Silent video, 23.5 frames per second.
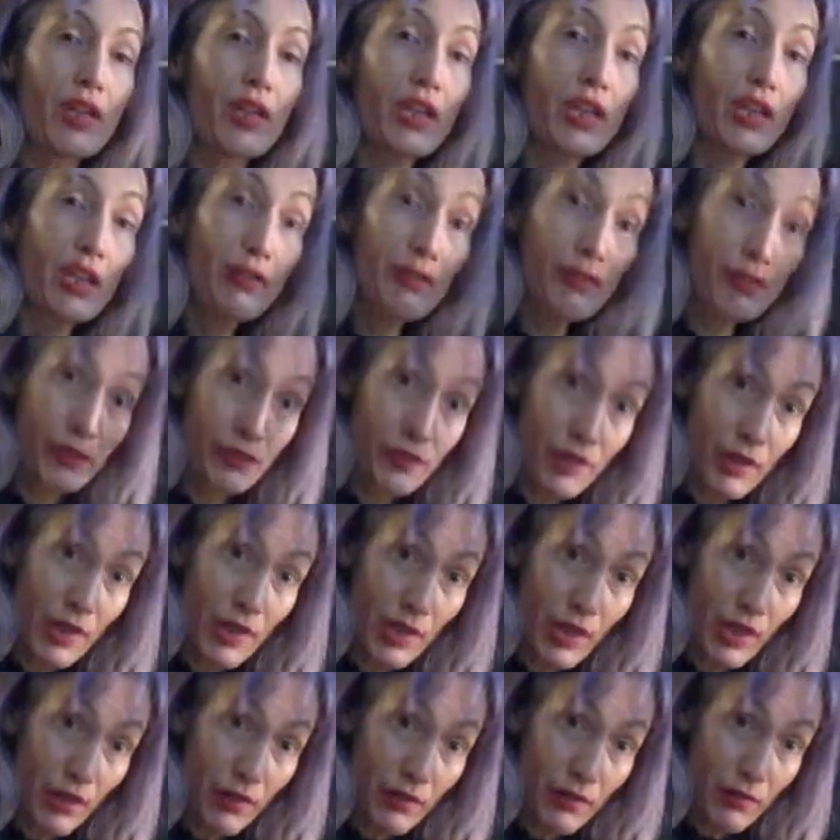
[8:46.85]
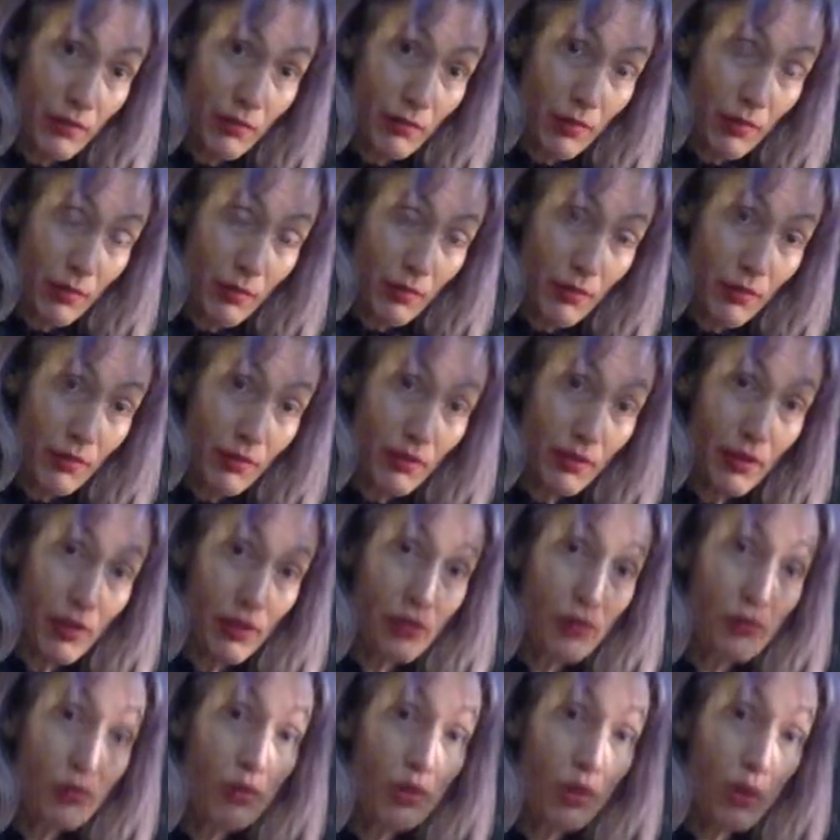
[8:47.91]
If you jack off to my book, that
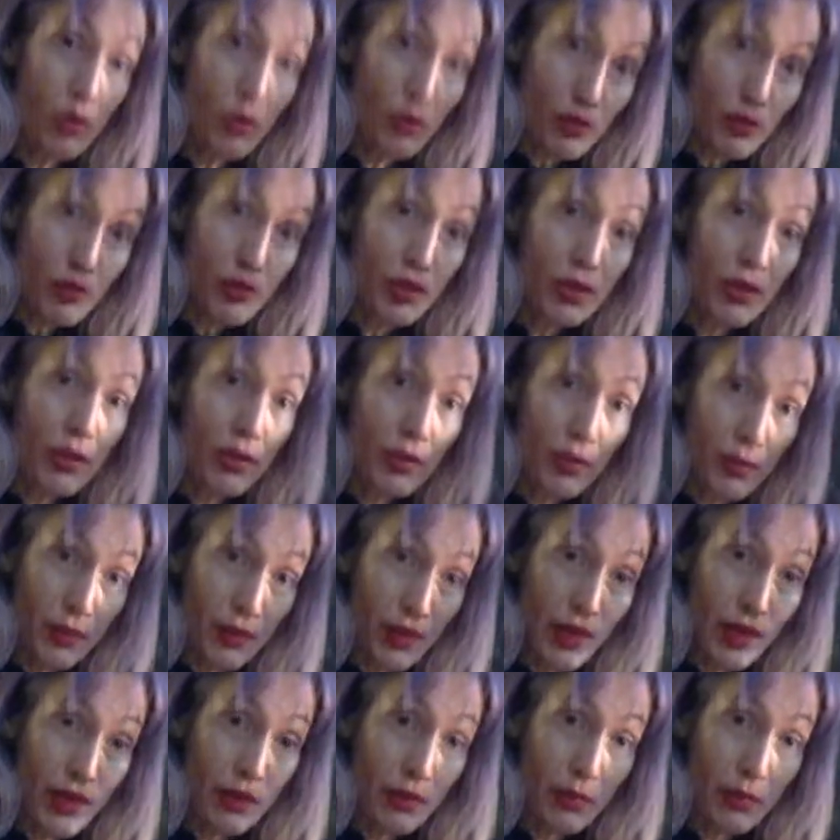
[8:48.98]
is totally okay.